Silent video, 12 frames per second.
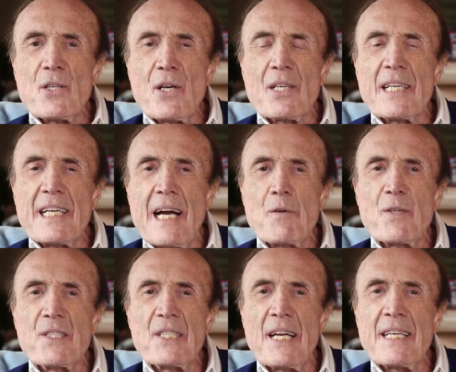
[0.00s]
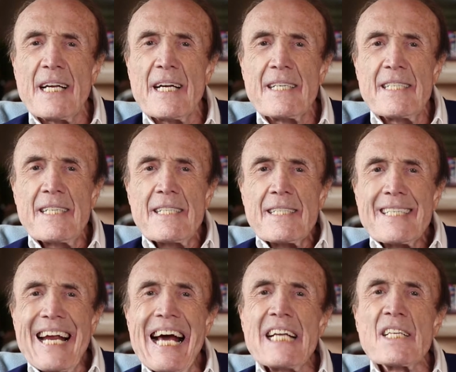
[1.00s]
early, I would send out
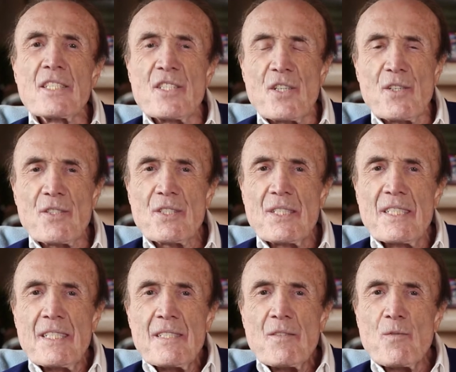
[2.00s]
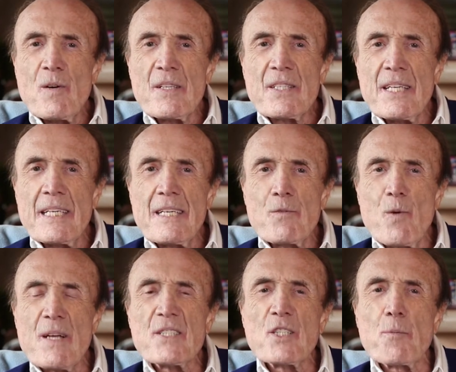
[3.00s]
calendars with the
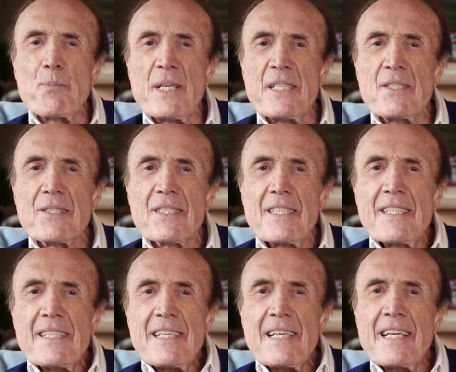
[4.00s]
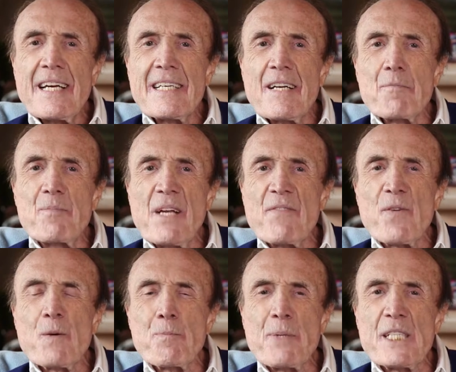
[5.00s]
recipes and a
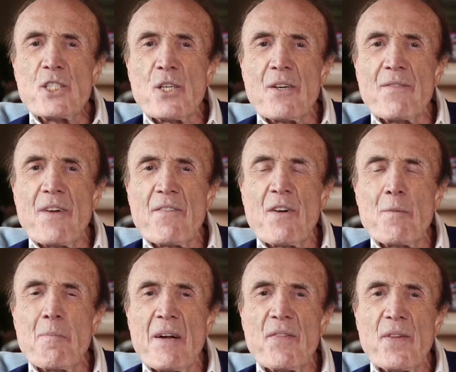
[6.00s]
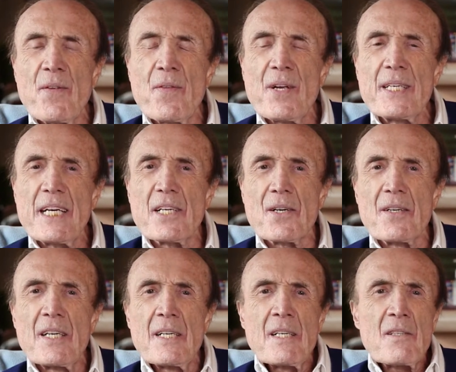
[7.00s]
different picture of every month of the year.
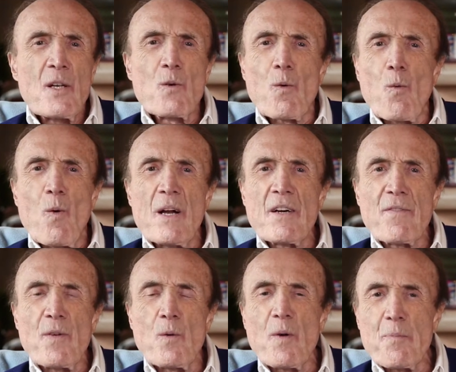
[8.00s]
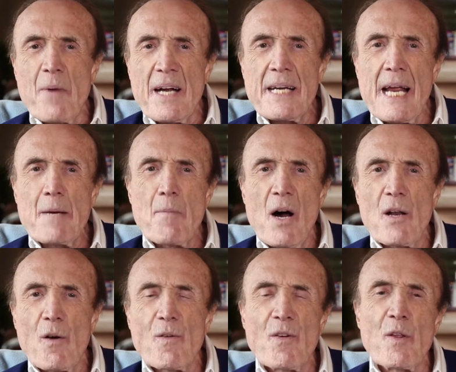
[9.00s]
They were wonderful, with my name
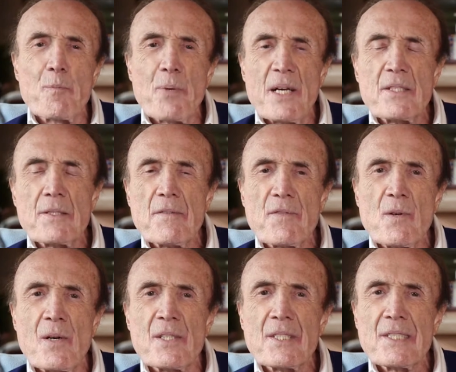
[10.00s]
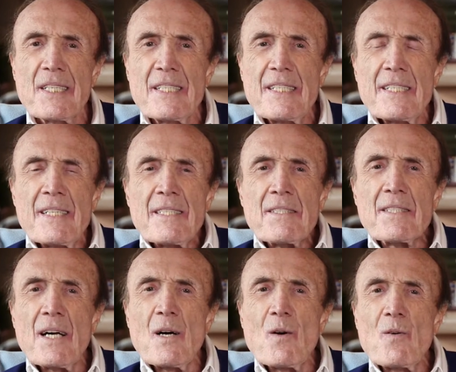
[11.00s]
all over the place, of course.
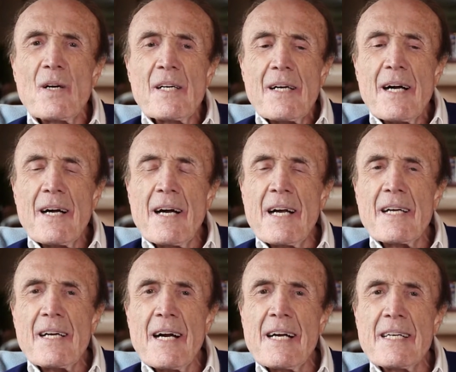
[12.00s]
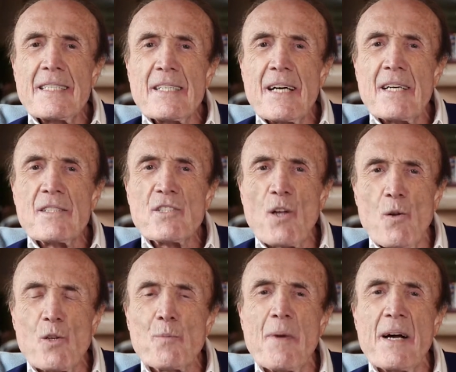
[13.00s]
So I sold